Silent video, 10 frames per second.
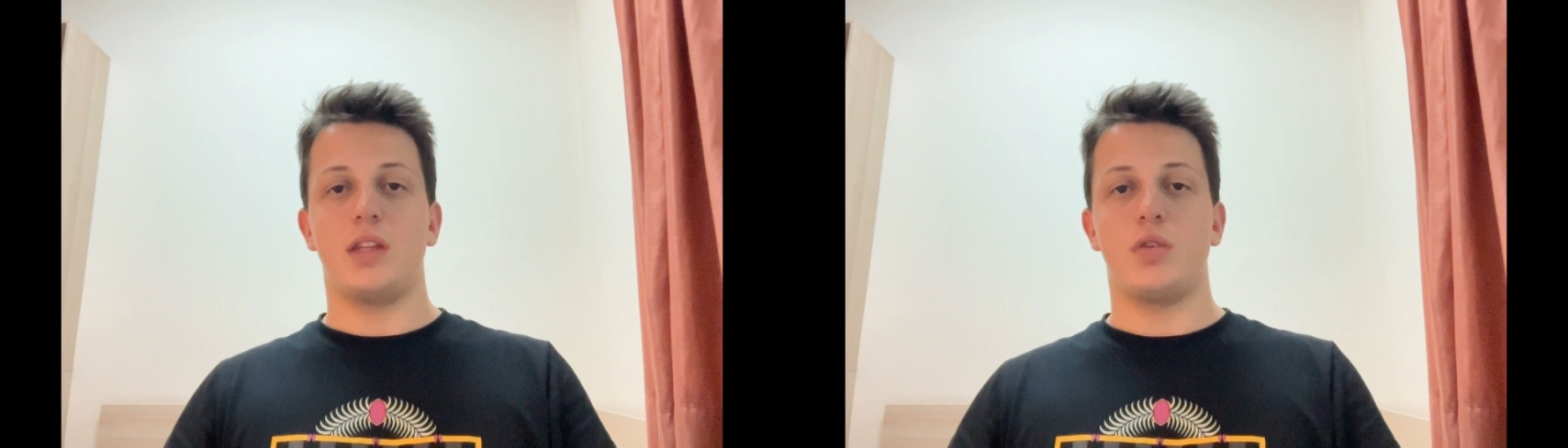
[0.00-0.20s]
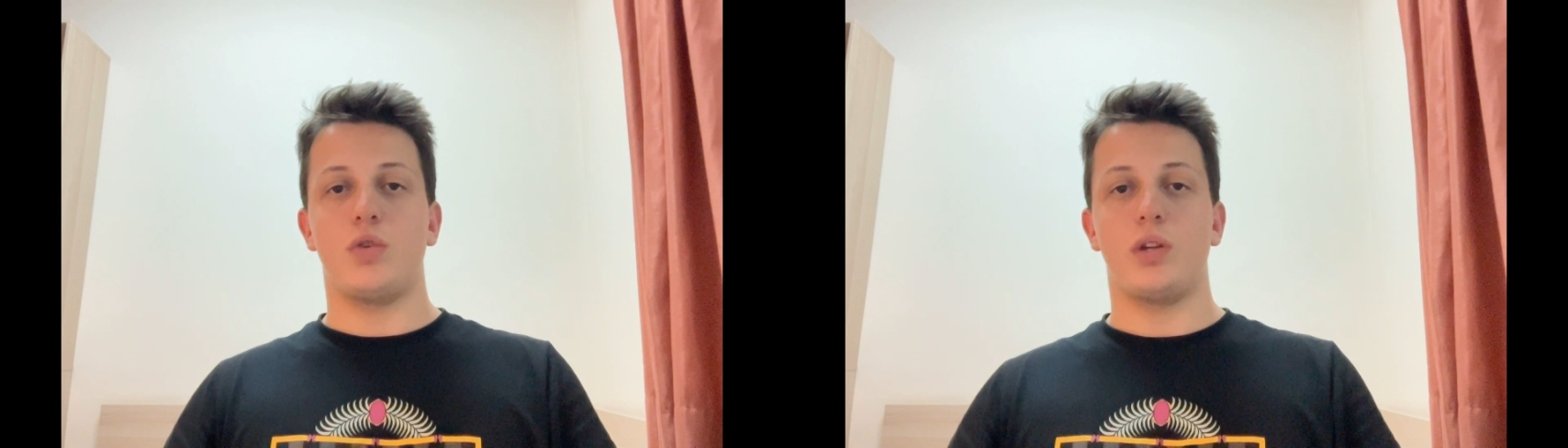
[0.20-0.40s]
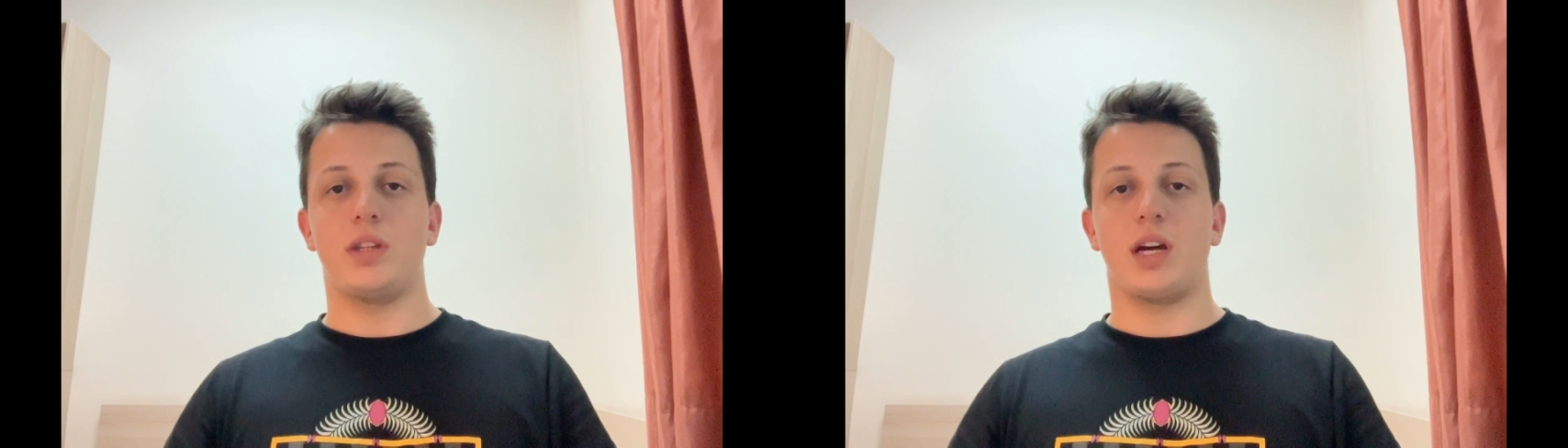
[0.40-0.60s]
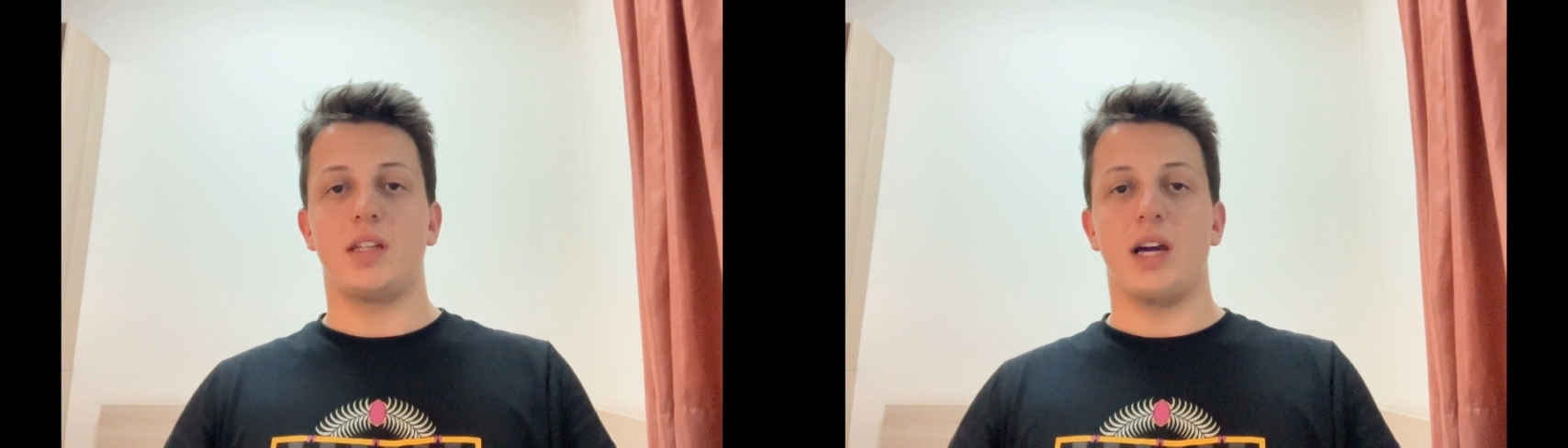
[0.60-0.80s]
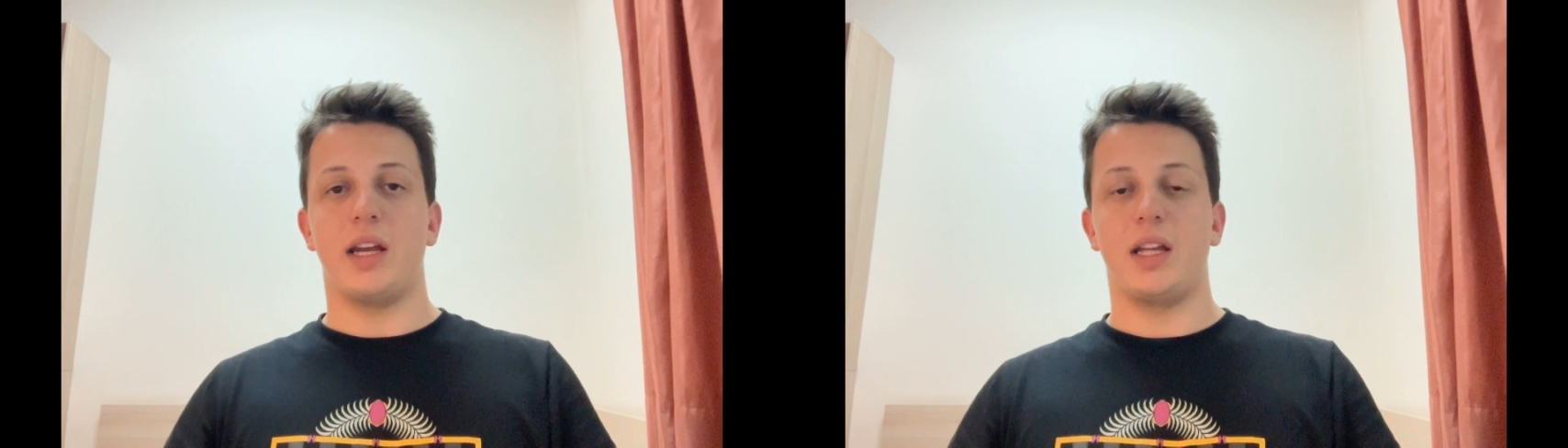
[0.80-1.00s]
the current are
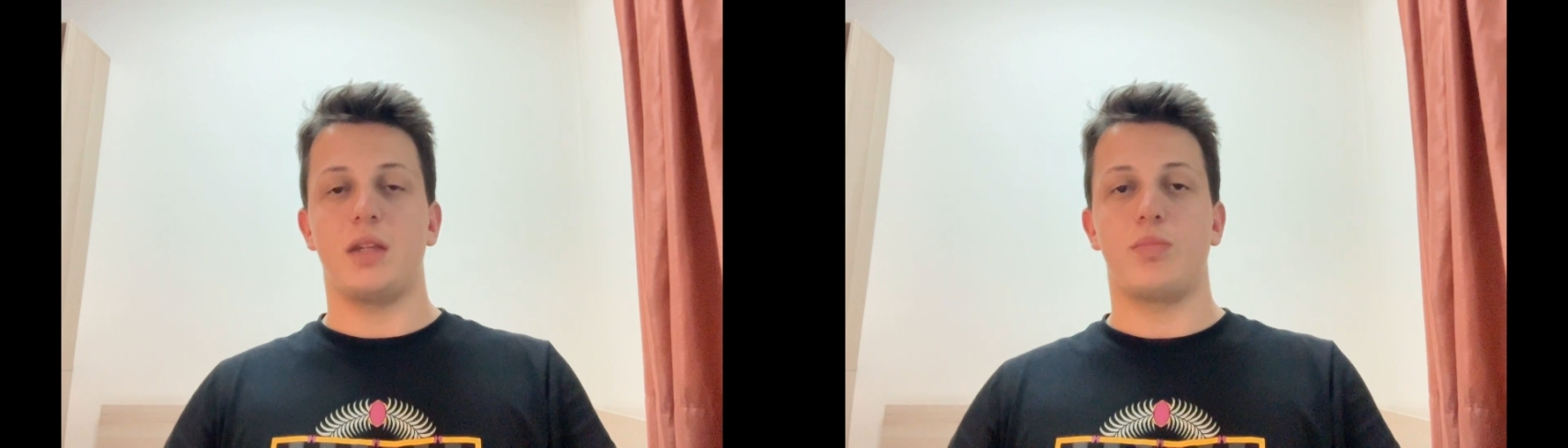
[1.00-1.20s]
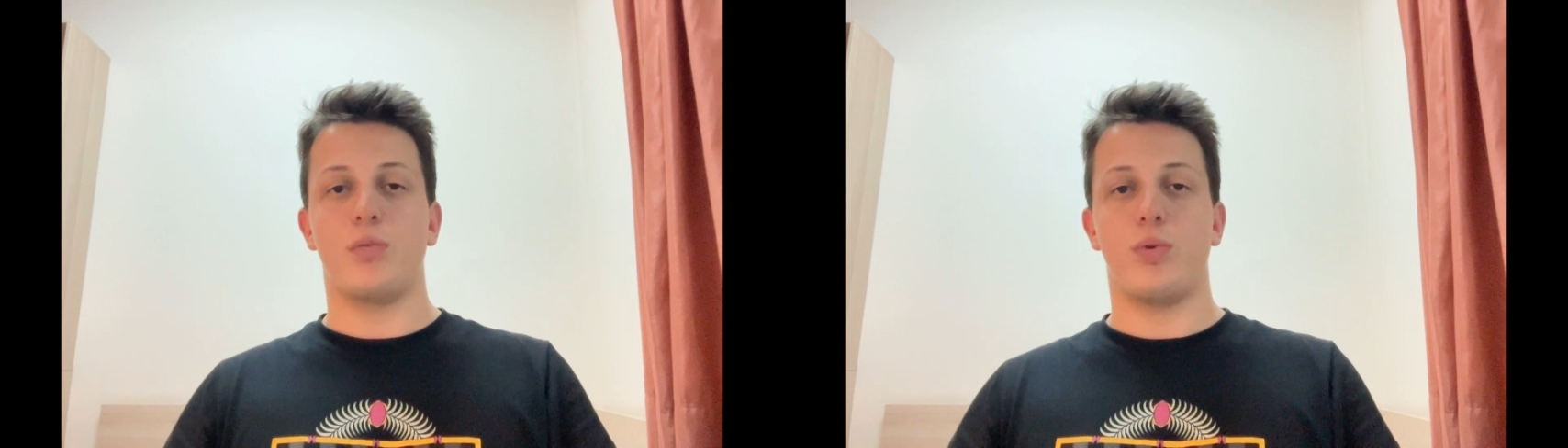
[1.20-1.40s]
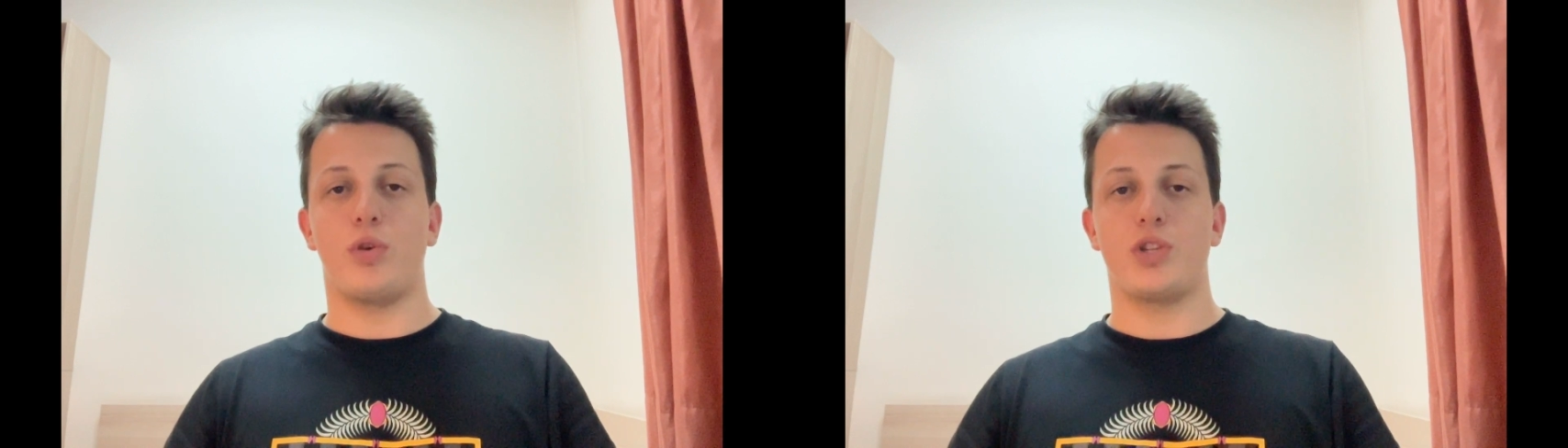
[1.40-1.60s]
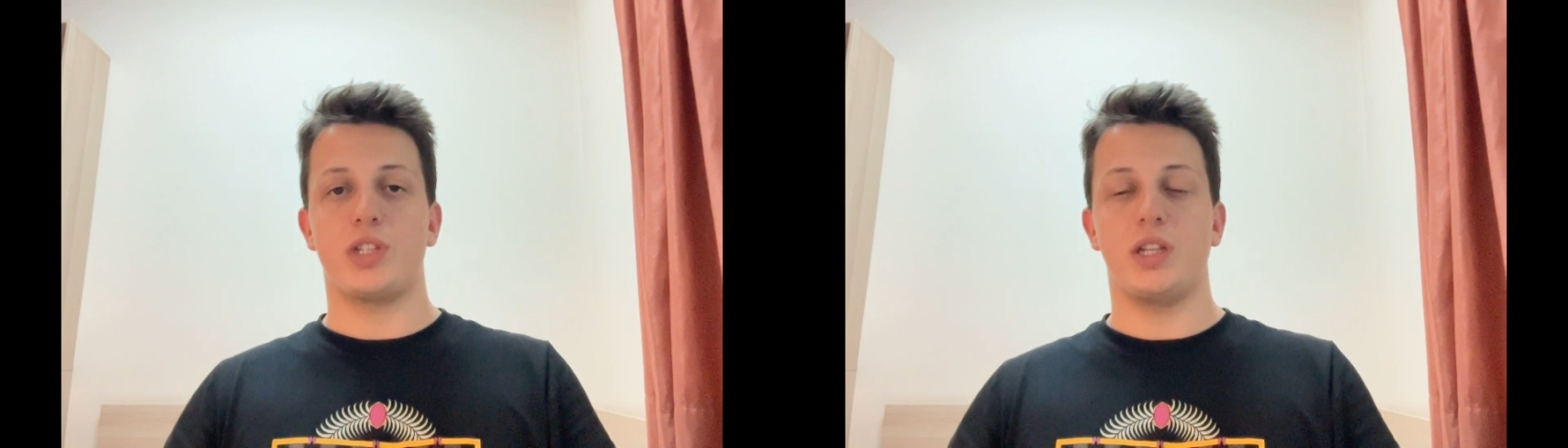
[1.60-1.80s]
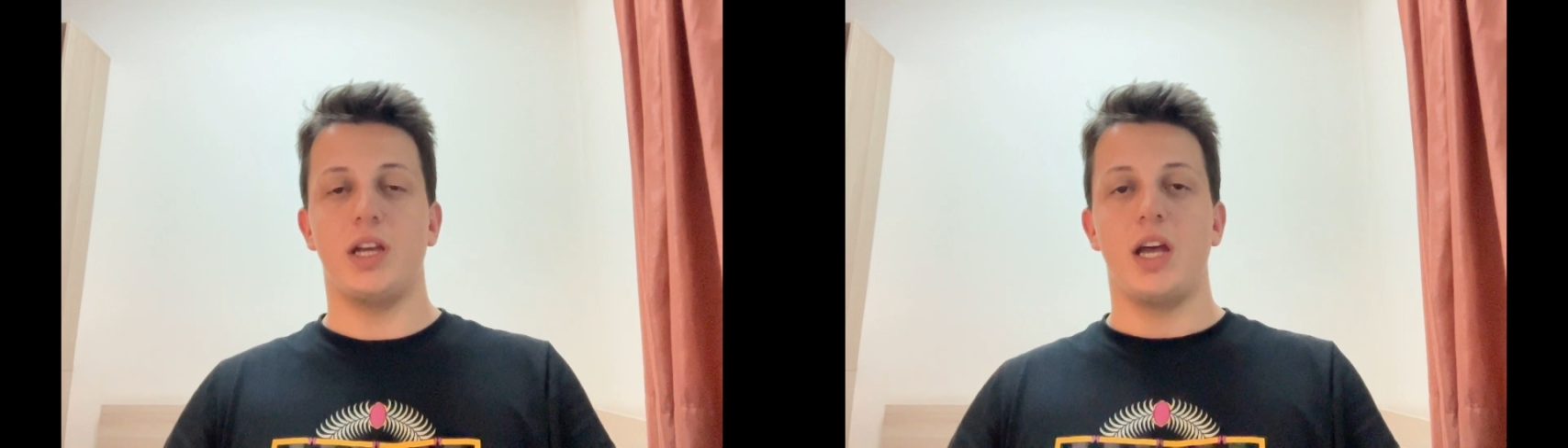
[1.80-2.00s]
directly
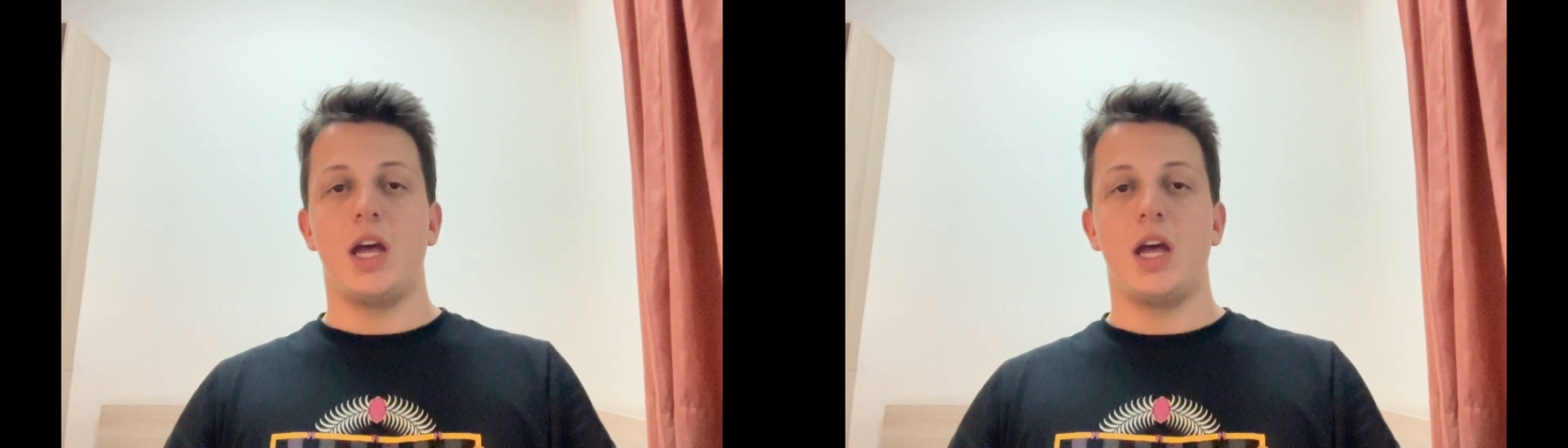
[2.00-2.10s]
proportional,